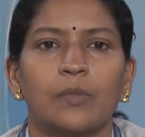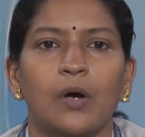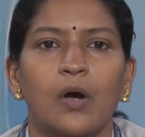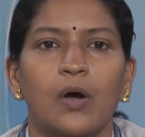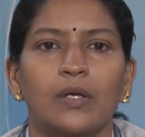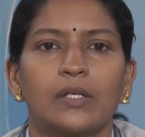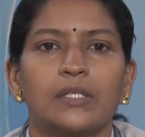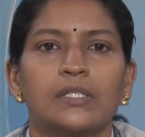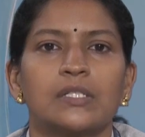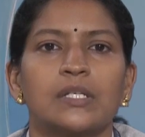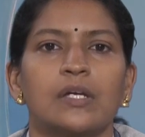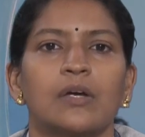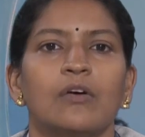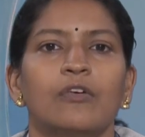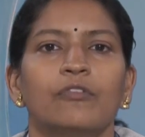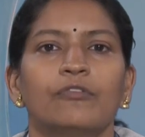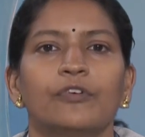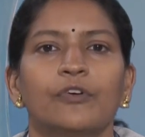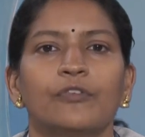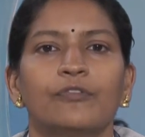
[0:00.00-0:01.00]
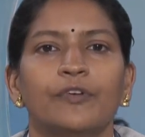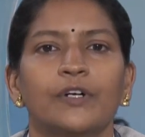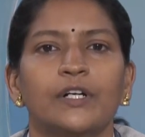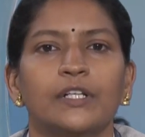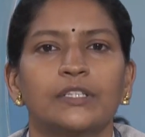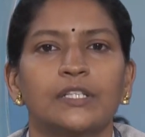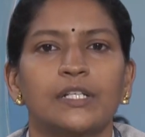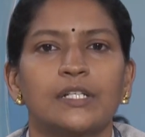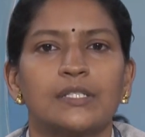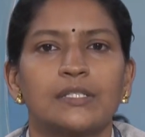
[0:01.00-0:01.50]
point for
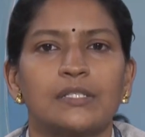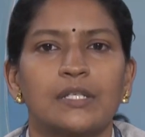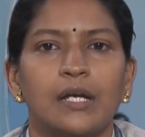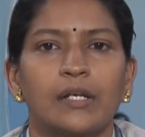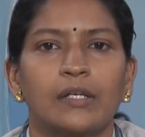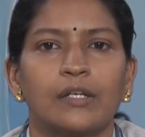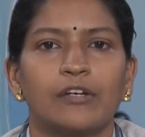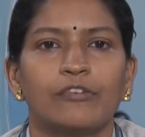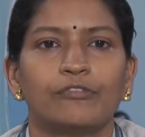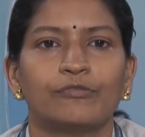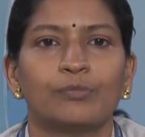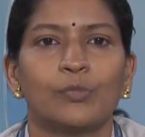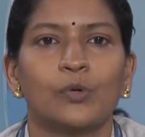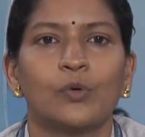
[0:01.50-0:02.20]
further study of